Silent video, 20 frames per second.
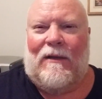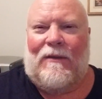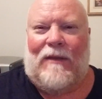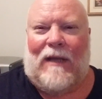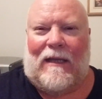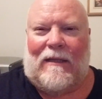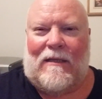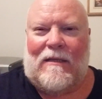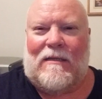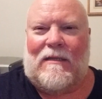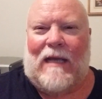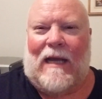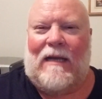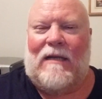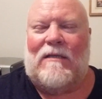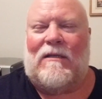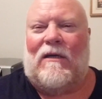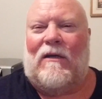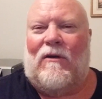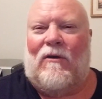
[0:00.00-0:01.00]
that the state
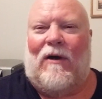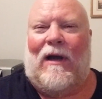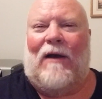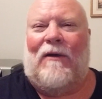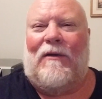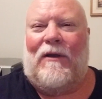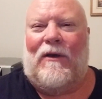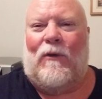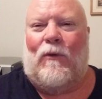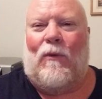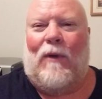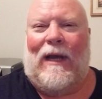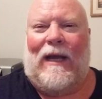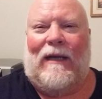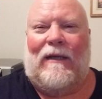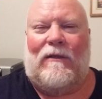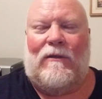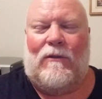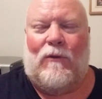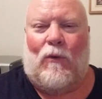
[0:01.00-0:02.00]
is going to allow you to
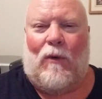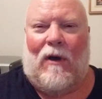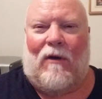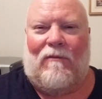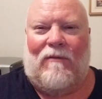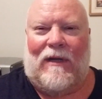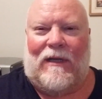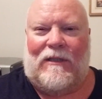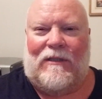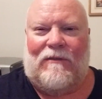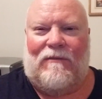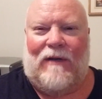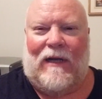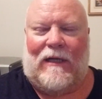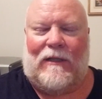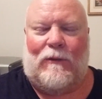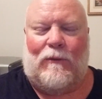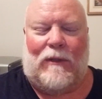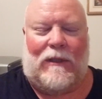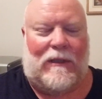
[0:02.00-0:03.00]
weigh 12-inch
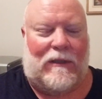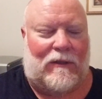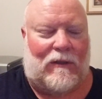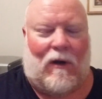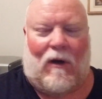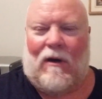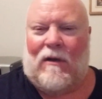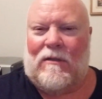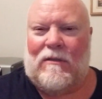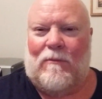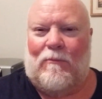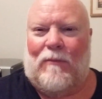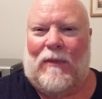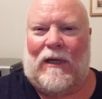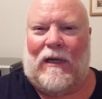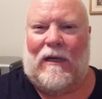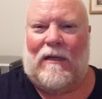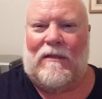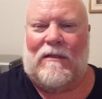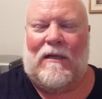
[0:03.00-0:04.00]
fish, which is awesome
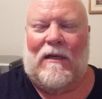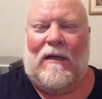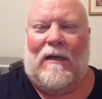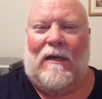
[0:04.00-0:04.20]
because